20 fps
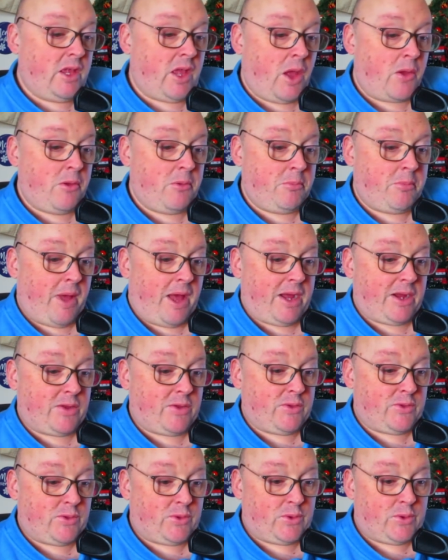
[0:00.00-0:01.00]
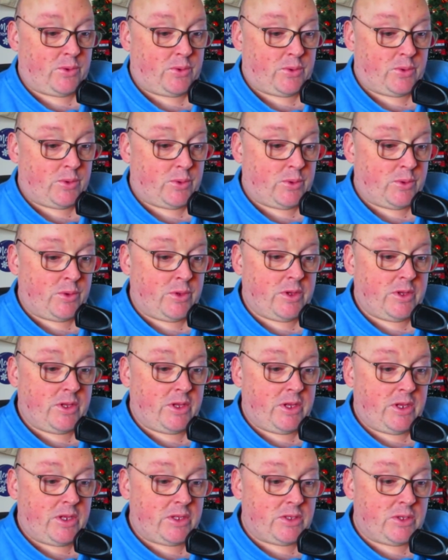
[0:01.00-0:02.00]
going back to
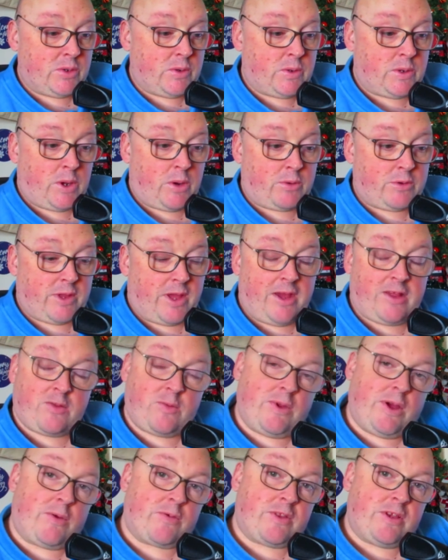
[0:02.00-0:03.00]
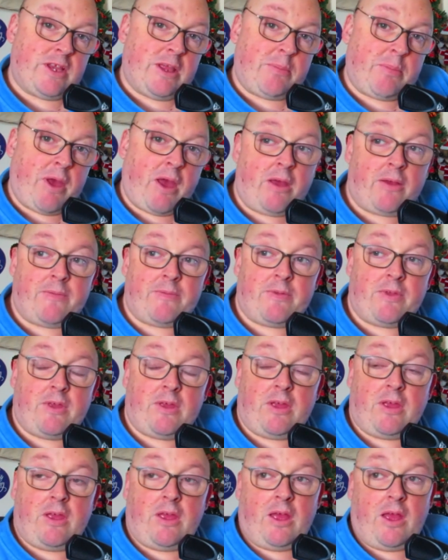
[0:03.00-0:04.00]
the good old days when I was a nipper,
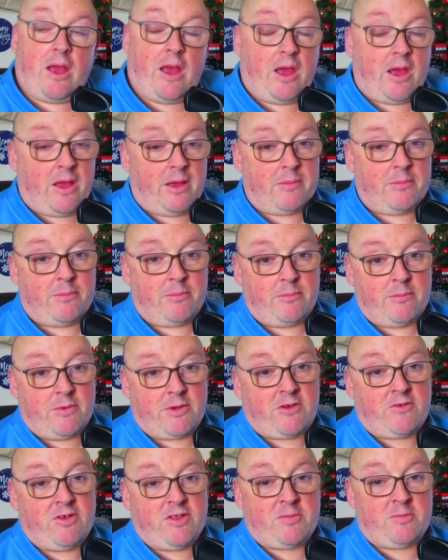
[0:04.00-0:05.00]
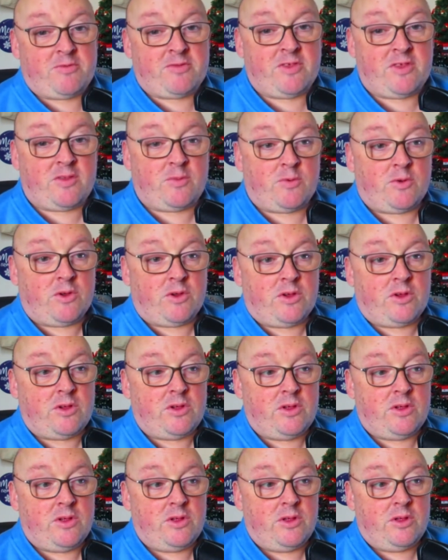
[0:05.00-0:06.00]
Christmases were,